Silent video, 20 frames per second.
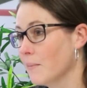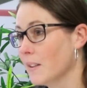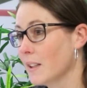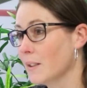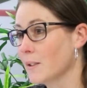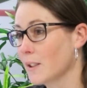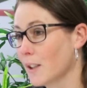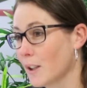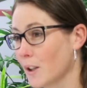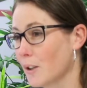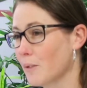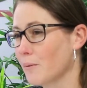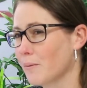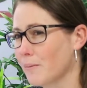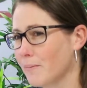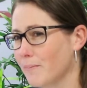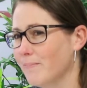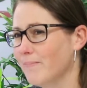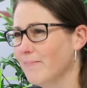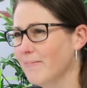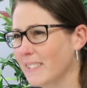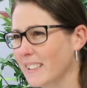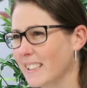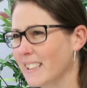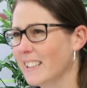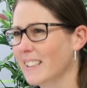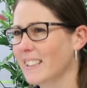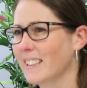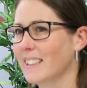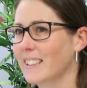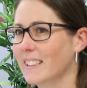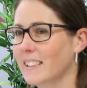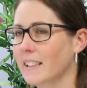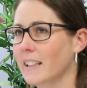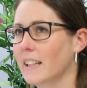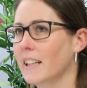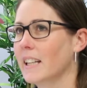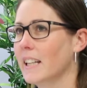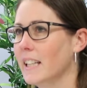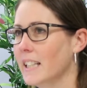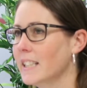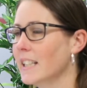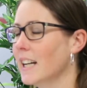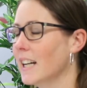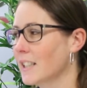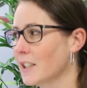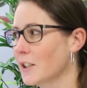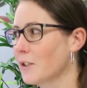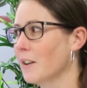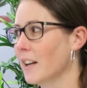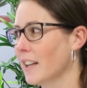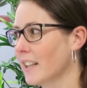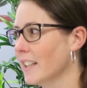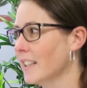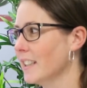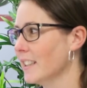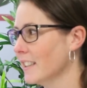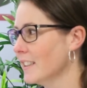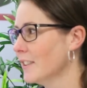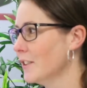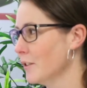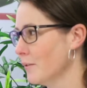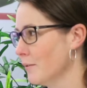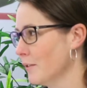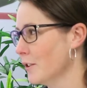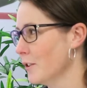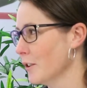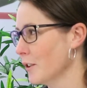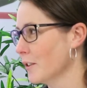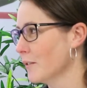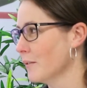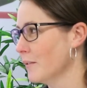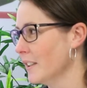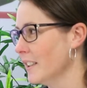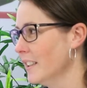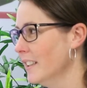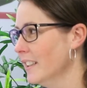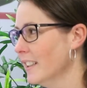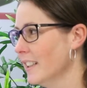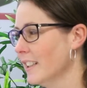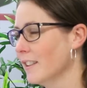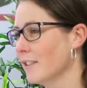It was a lot of, it's hard to crack into photography